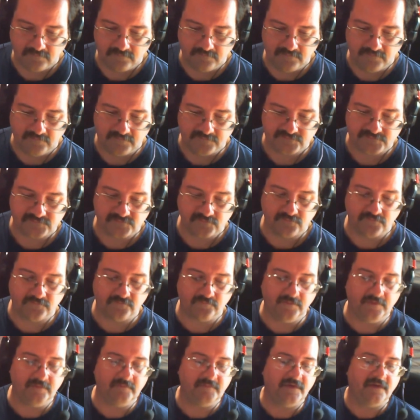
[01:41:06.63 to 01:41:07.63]
So
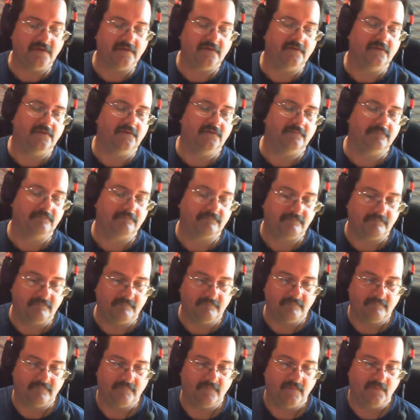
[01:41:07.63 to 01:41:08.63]
3 mana,
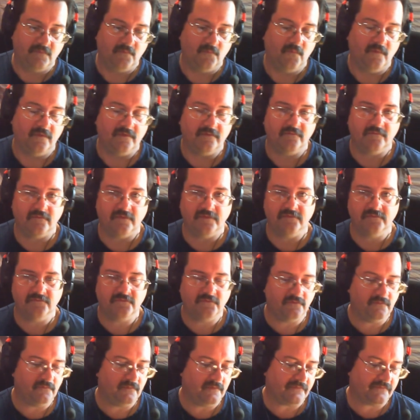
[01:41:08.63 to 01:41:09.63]
1 green,
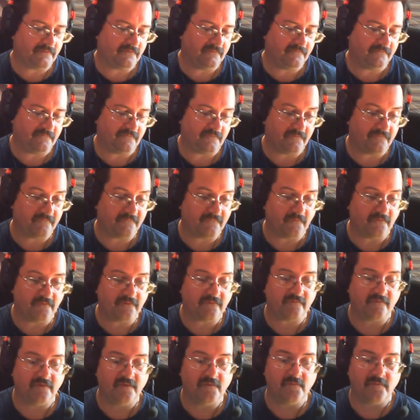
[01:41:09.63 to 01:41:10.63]
2 other for
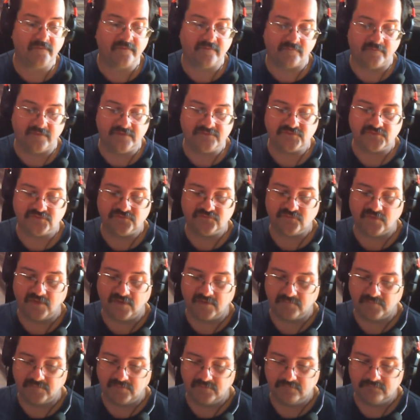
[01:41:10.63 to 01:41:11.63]
4/3 with reach and
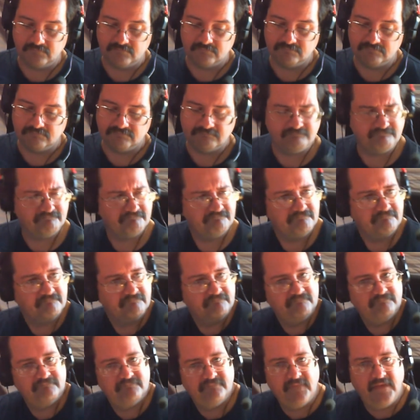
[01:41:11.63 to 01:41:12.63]
trample.
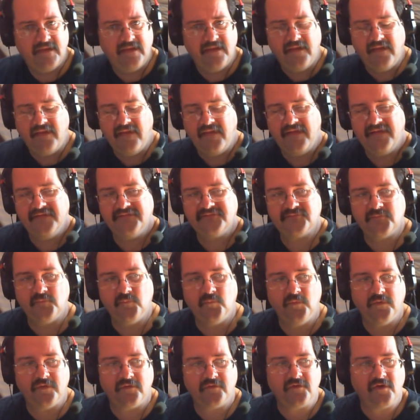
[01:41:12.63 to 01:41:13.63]
Has a
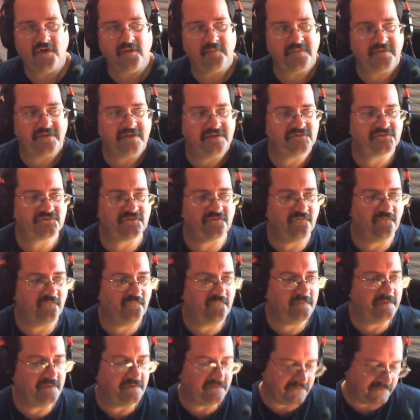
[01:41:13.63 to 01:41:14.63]
weird combination of
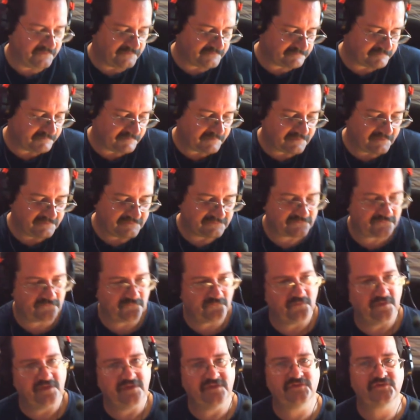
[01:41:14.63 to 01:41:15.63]
abilities because
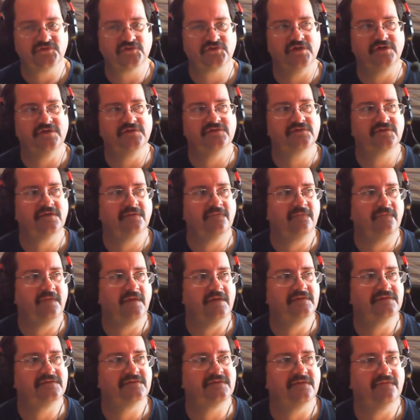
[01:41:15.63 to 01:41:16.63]
reach is
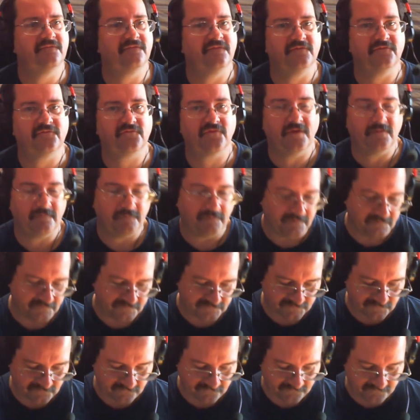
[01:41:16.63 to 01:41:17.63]
defensive and trample
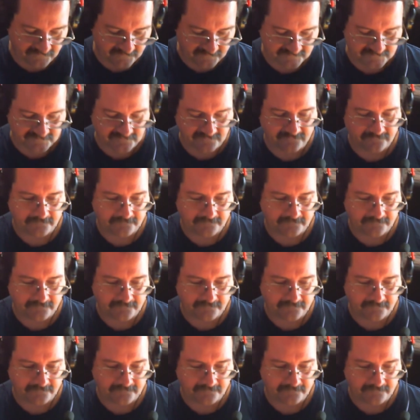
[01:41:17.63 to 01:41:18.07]
is offensive.